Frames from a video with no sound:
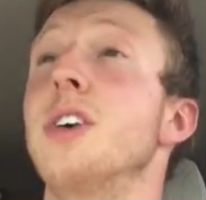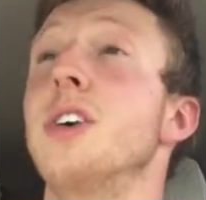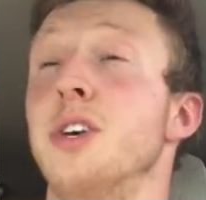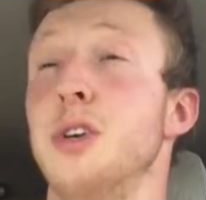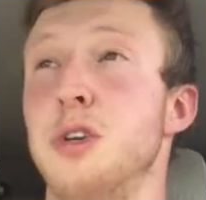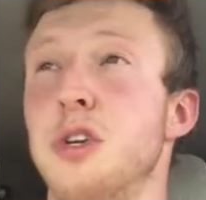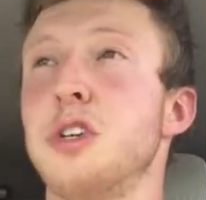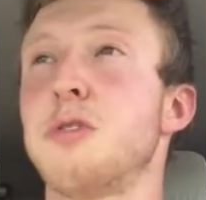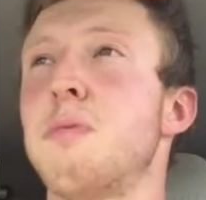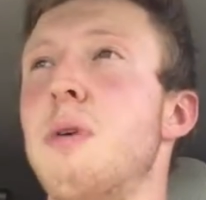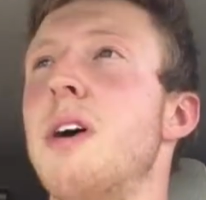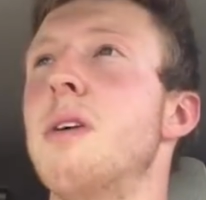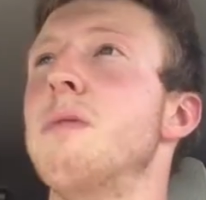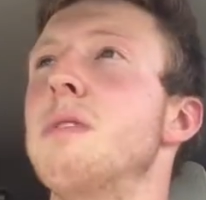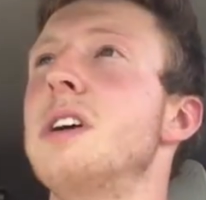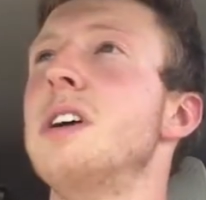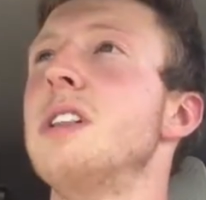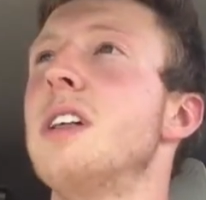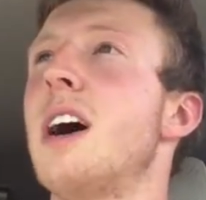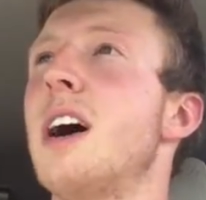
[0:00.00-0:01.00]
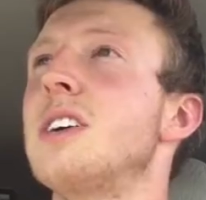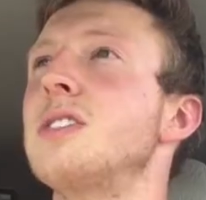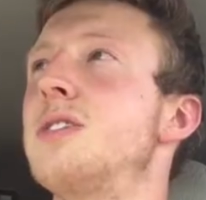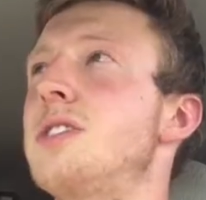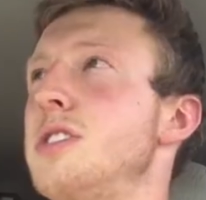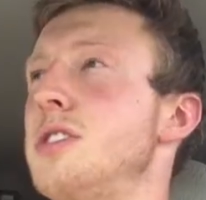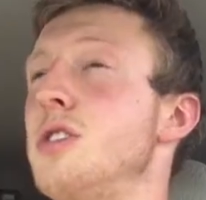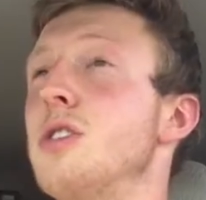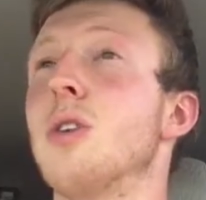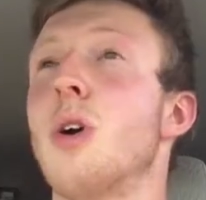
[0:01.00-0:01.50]
you just might realize
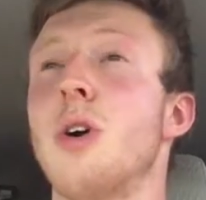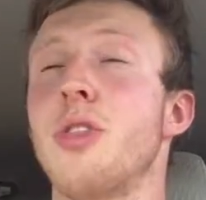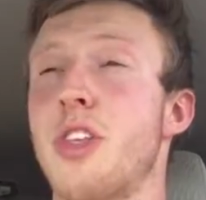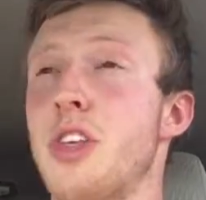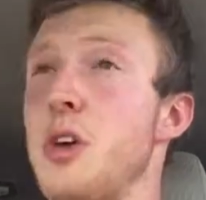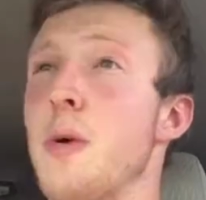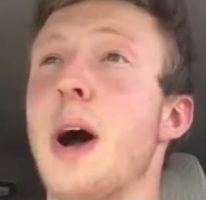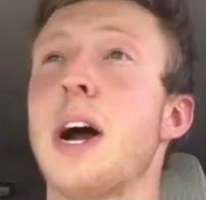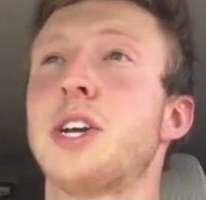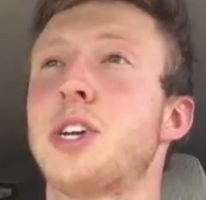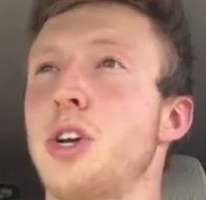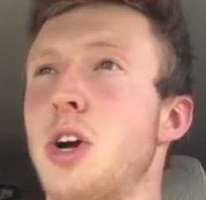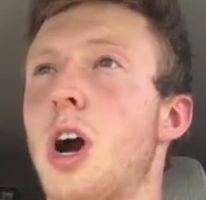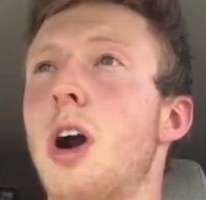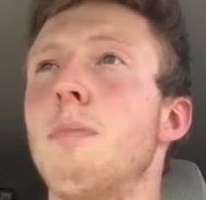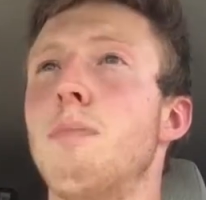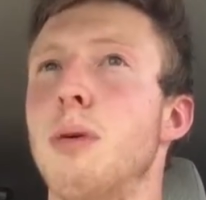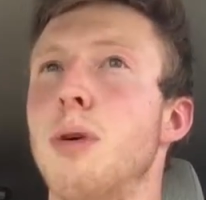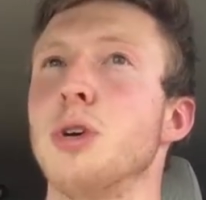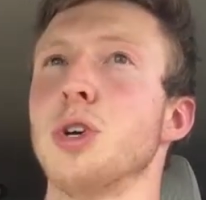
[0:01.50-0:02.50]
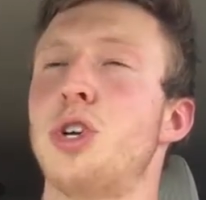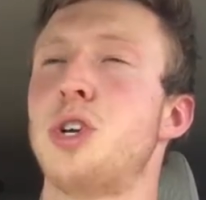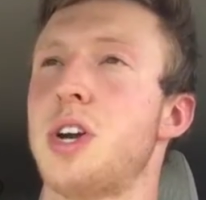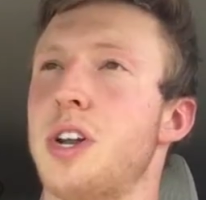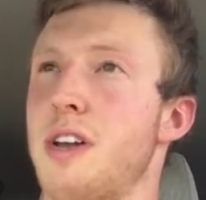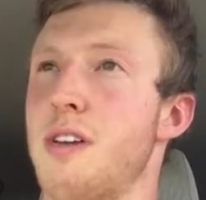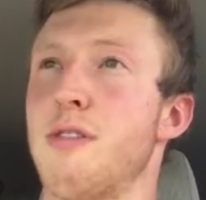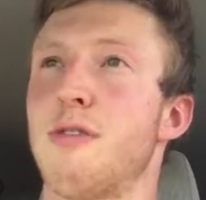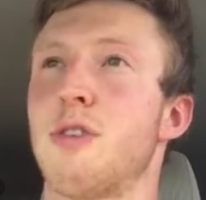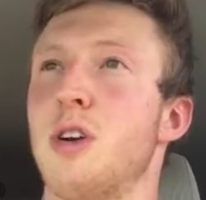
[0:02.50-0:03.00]
that you actually are
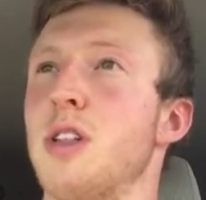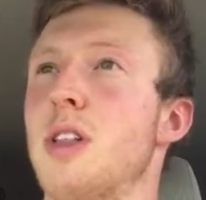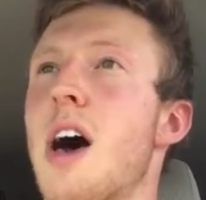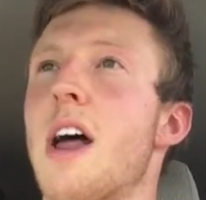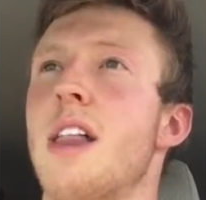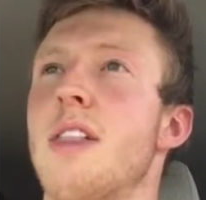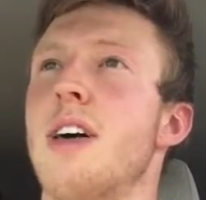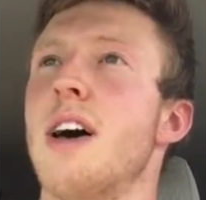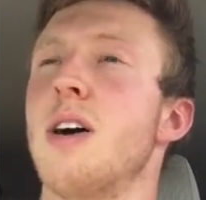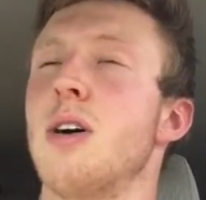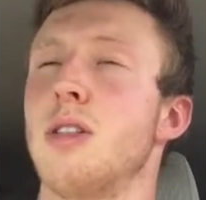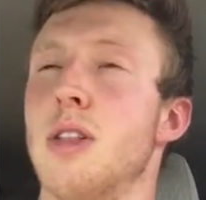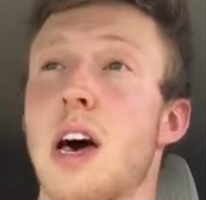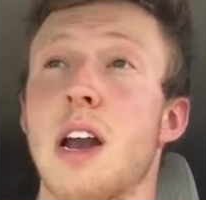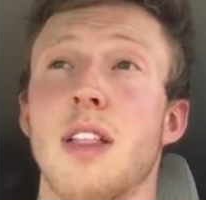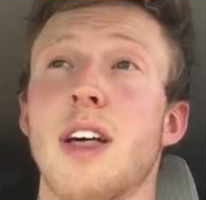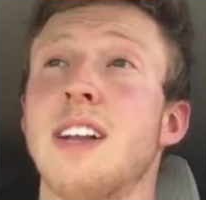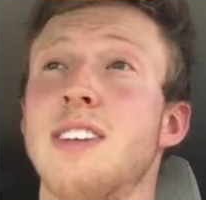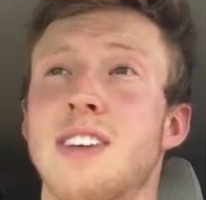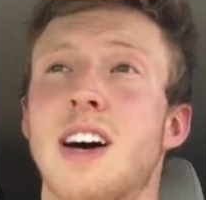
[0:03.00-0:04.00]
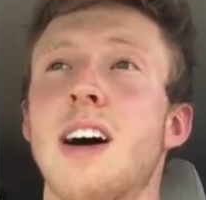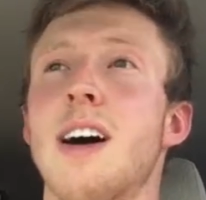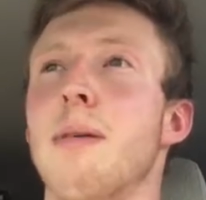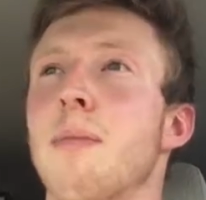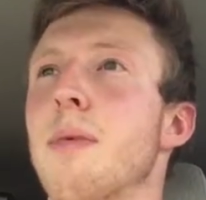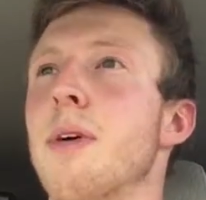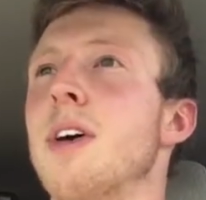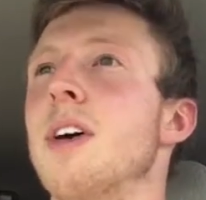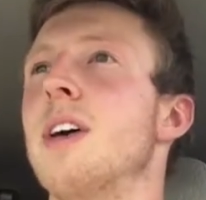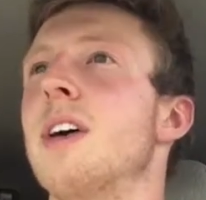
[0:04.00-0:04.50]
bullshitting for a lot of that
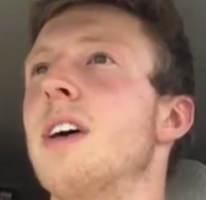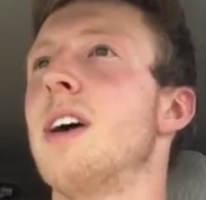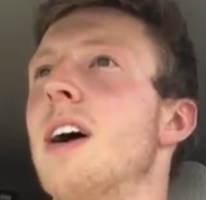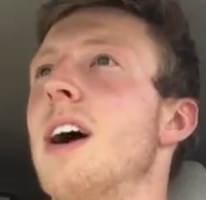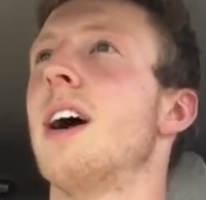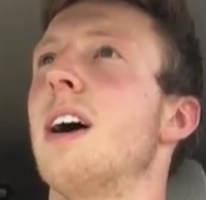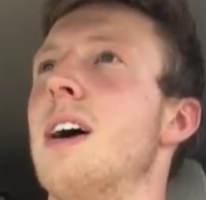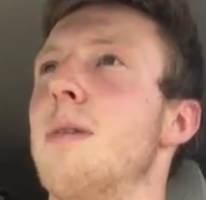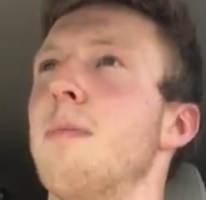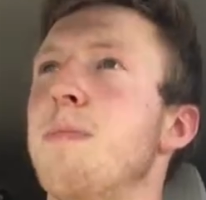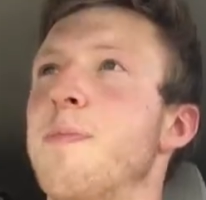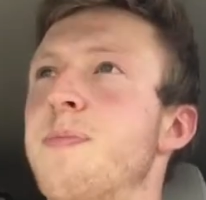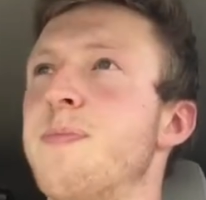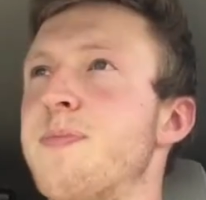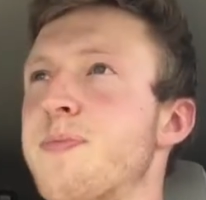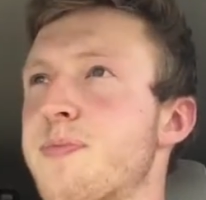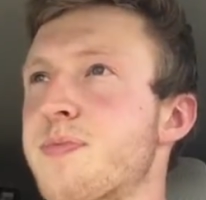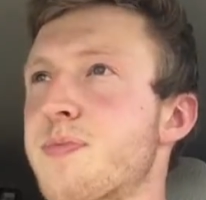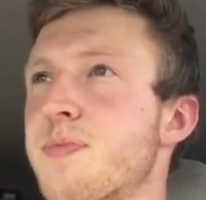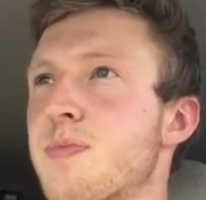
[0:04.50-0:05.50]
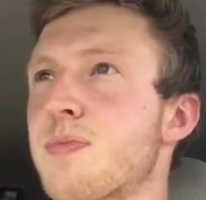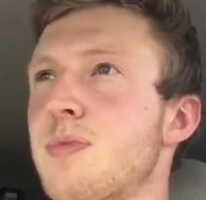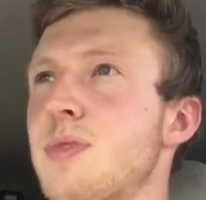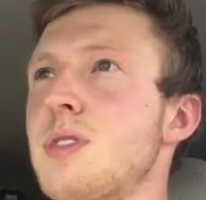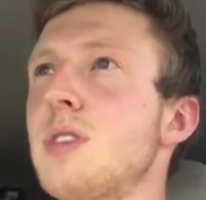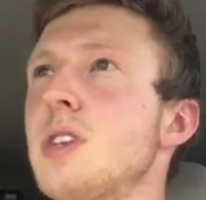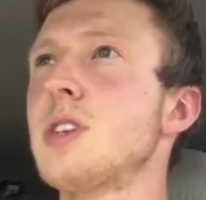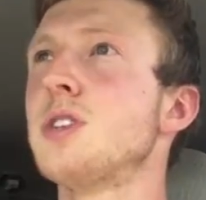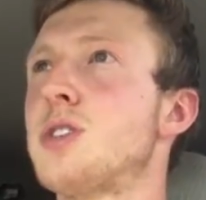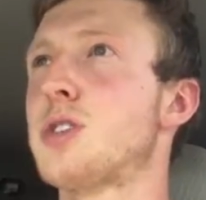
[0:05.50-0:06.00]
time.